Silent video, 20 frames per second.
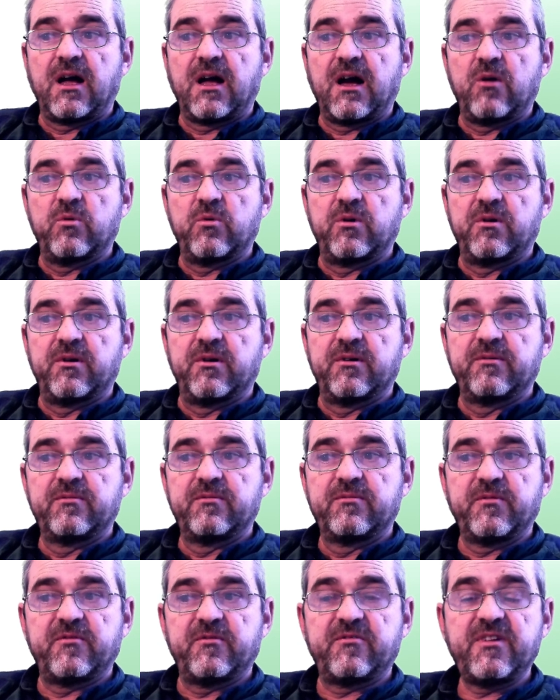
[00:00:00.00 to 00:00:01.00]
our
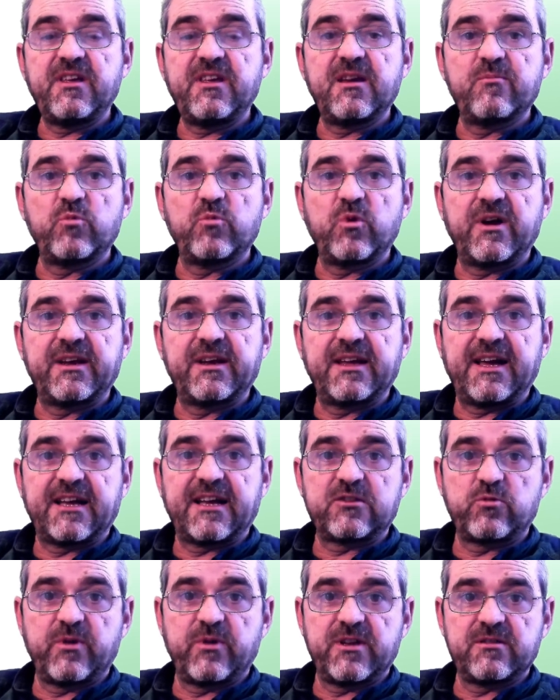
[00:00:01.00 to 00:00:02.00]
VM1
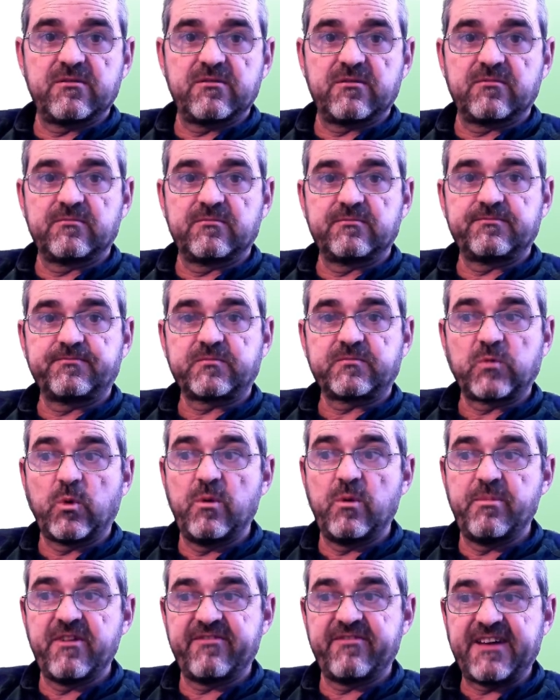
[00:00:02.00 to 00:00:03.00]
actuator
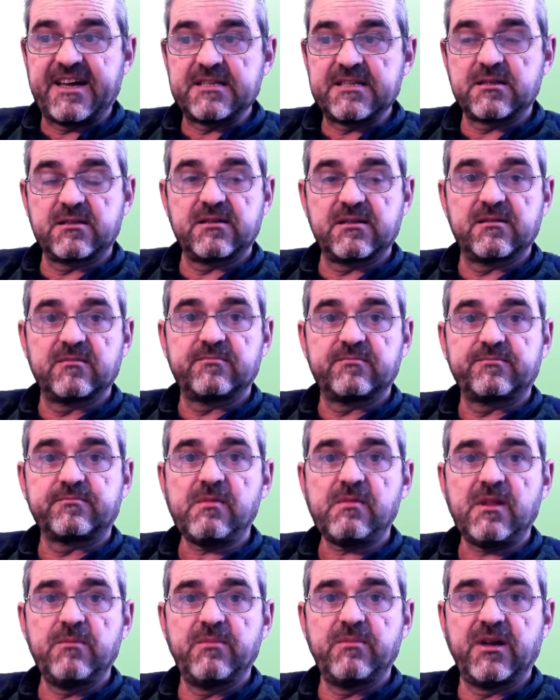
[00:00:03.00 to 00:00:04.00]
will be fast
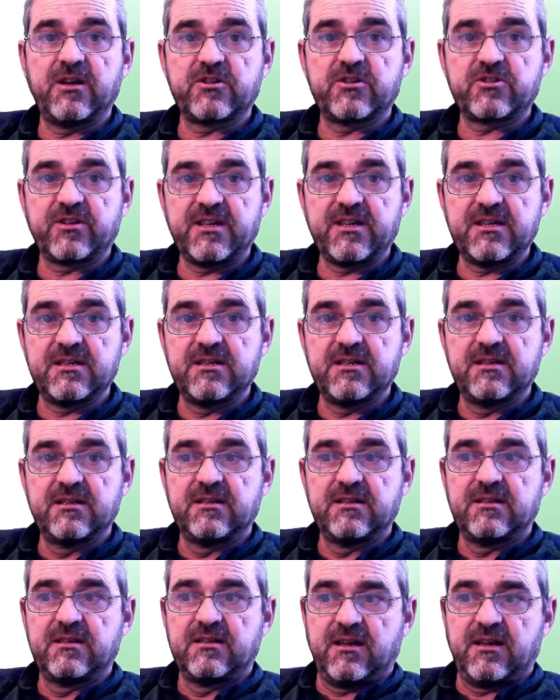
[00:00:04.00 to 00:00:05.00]
because
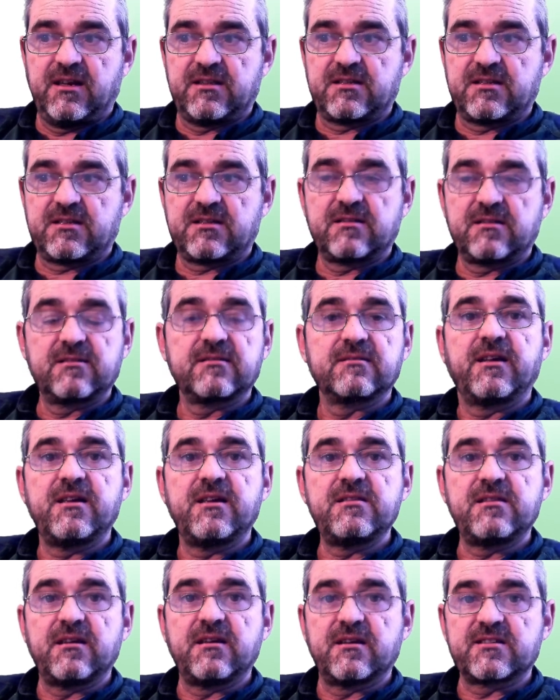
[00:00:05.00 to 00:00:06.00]
it's
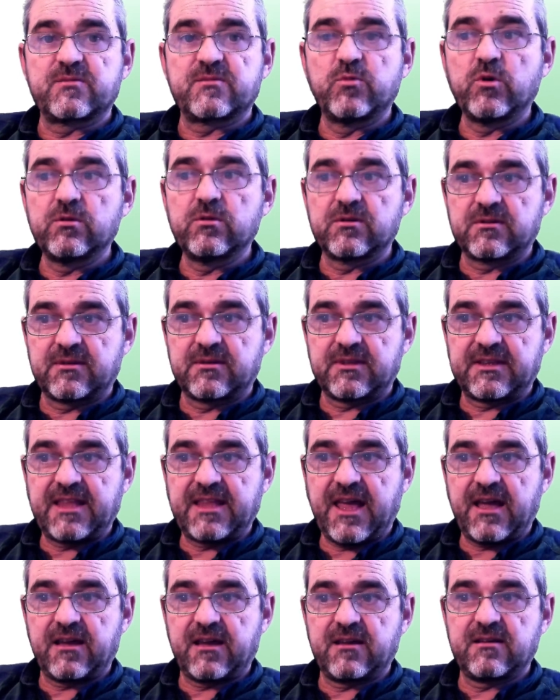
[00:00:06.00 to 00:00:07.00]
heating a small
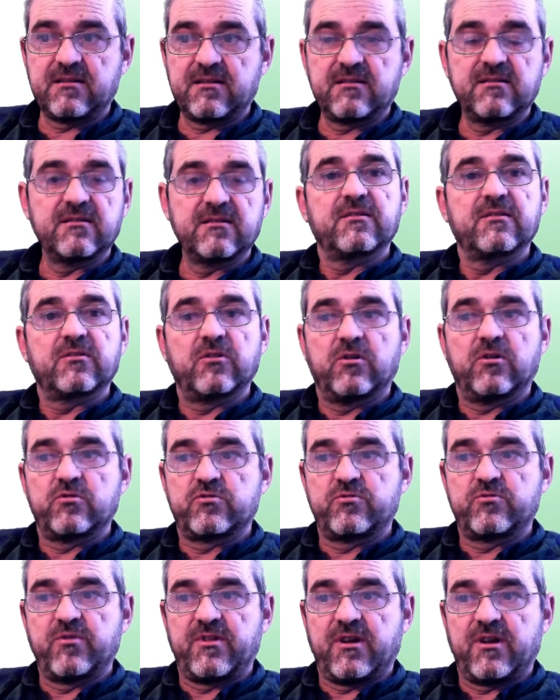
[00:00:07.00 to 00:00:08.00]
tank
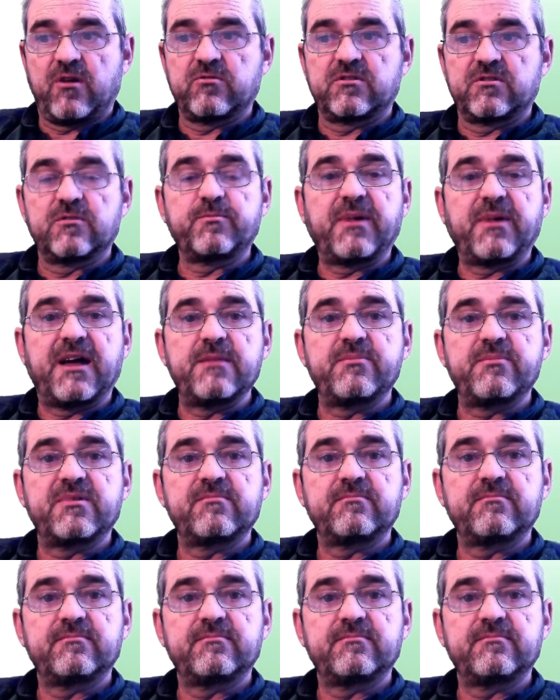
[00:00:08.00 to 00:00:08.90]
close to the outlet pipe.